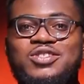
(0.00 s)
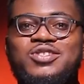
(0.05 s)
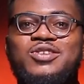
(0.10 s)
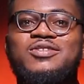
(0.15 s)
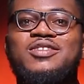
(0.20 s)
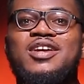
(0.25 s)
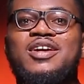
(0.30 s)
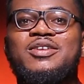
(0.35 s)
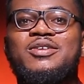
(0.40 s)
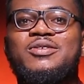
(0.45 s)
is
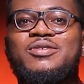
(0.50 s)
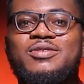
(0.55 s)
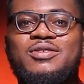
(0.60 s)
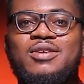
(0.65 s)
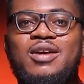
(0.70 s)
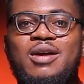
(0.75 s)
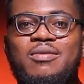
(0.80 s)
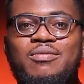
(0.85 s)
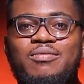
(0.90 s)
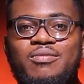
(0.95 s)
Chuck
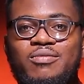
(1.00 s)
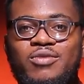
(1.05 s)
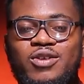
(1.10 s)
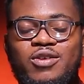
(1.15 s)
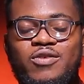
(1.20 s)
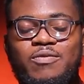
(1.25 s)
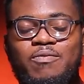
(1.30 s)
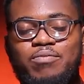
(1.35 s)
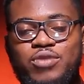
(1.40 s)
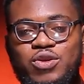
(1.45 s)
Daniels. I'm
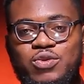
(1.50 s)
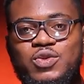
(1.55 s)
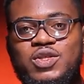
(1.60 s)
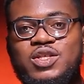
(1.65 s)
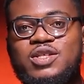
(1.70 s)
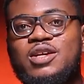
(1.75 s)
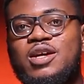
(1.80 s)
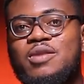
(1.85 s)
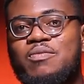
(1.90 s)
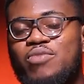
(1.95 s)
a
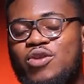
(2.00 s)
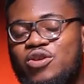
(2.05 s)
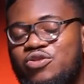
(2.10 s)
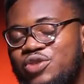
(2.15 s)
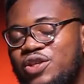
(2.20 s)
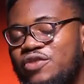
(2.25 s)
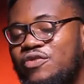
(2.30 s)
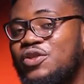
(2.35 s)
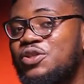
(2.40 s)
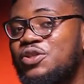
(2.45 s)
beauty and portrait